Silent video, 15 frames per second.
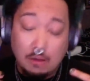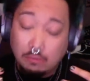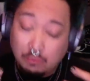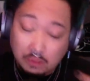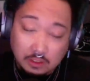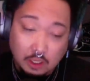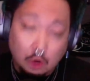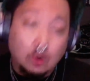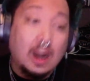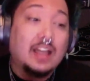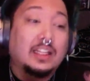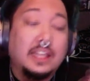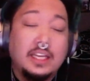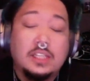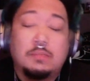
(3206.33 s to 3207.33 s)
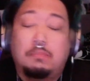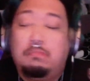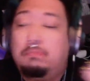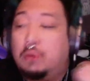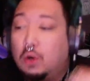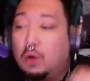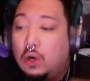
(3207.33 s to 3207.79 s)
really, or at least
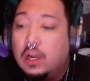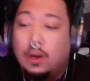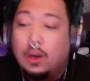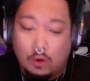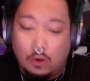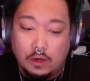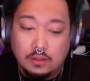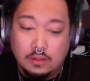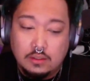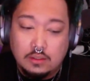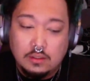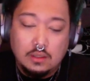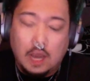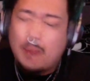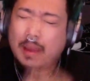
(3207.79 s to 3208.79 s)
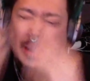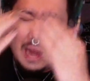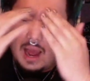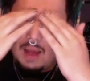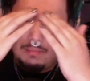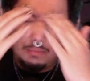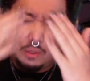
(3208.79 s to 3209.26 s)
burning oils.
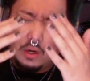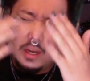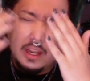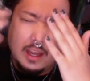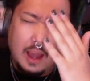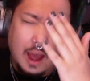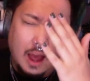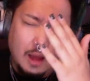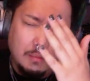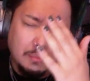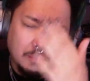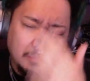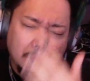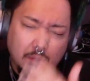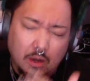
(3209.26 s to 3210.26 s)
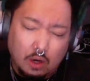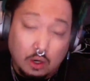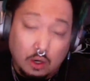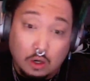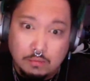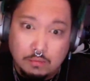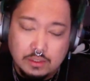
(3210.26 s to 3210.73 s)
Burning
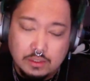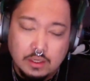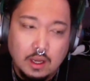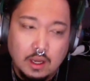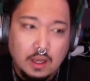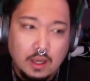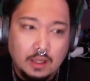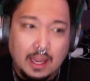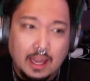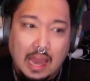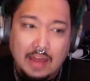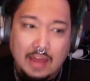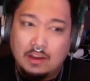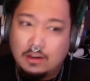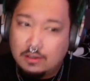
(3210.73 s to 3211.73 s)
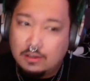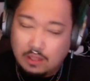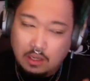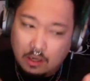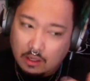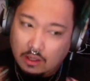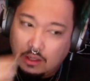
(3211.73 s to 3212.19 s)
herbs. Like
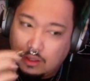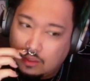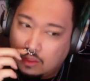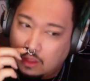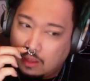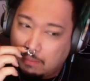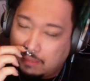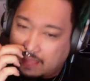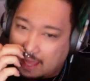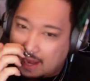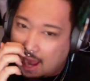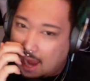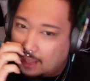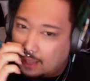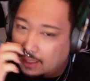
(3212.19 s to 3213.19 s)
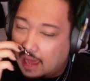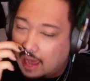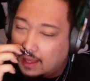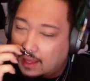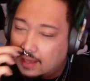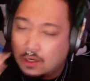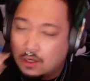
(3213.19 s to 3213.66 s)
they're plant
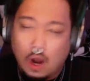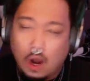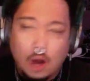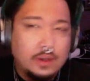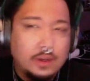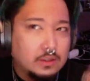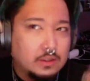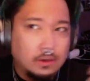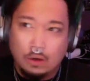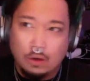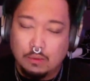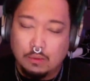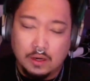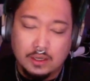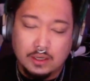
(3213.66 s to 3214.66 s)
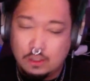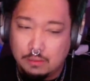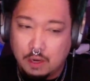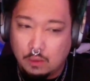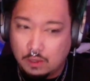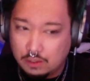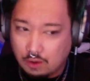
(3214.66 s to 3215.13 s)
allies are always incorporated into
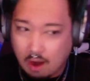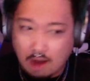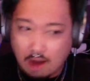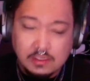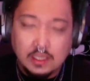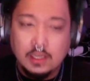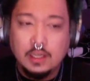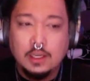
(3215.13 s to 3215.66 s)
my witchcraft.